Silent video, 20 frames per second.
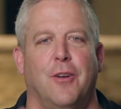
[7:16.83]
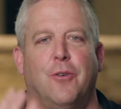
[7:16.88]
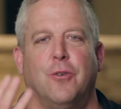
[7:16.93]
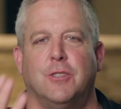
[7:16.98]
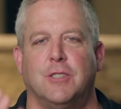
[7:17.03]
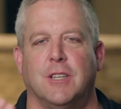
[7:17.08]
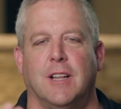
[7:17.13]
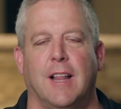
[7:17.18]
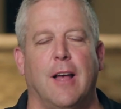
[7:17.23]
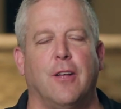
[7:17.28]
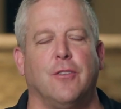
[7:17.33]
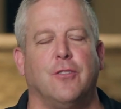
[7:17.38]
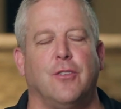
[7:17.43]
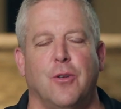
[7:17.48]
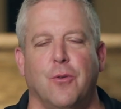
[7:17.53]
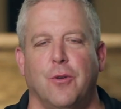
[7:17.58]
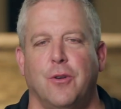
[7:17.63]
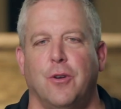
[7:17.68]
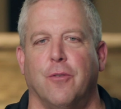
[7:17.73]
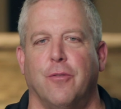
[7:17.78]
which allows
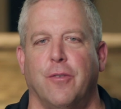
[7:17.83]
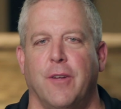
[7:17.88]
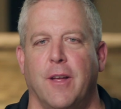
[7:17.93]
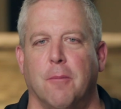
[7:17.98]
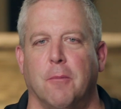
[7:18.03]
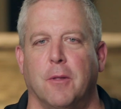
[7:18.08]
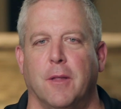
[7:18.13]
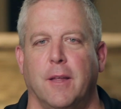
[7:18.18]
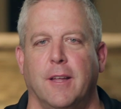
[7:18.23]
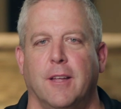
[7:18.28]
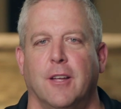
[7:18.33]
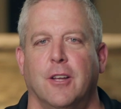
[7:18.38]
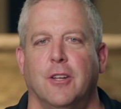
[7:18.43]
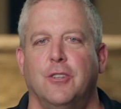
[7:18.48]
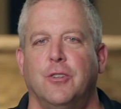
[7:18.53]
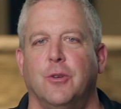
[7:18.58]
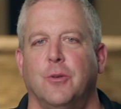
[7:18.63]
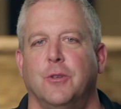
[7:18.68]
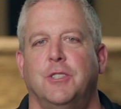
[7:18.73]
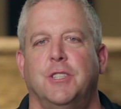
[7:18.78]
you and your family
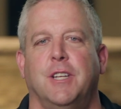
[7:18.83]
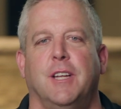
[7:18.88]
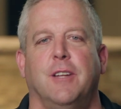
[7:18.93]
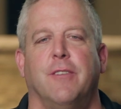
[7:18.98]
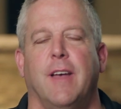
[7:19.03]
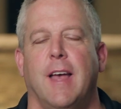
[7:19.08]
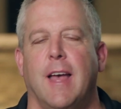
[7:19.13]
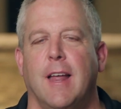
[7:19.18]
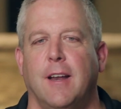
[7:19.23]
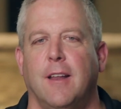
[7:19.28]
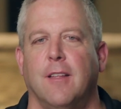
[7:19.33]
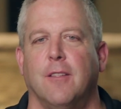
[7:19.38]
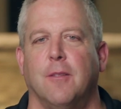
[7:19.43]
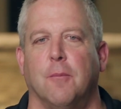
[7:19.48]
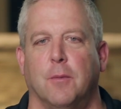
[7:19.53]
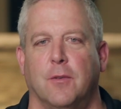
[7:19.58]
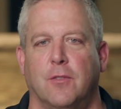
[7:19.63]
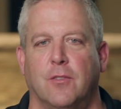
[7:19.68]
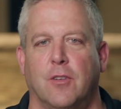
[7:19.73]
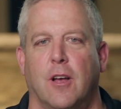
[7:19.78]
to achieve any of the
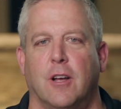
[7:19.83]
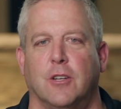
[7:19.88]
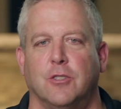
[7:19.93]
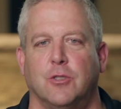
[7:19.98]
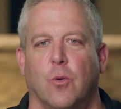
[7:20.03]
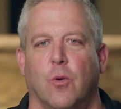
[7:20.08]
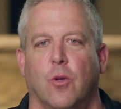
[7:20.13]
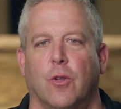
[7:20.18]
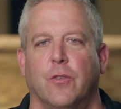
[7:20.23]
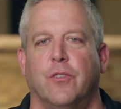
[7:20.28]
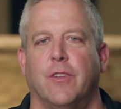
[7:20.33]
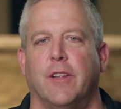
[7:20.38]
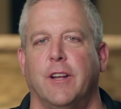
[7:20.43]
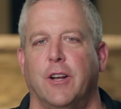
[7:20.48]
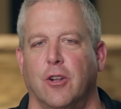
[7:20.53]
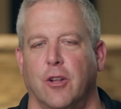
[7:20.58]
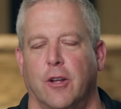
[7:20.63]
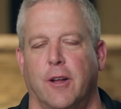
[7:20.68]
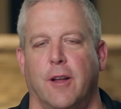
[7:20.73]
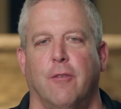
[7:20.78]
massage goals that
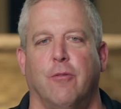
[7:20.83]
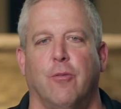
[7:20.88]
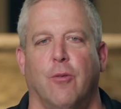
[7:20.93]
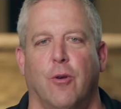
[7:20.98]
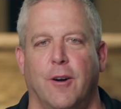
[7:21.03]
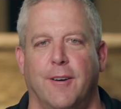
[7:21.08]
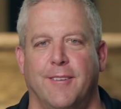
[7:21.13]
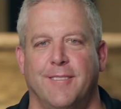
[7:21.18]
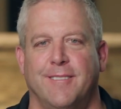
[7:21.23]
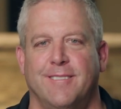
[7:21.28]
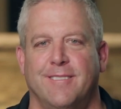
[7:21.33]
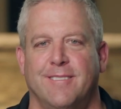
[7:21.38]
you're looking for.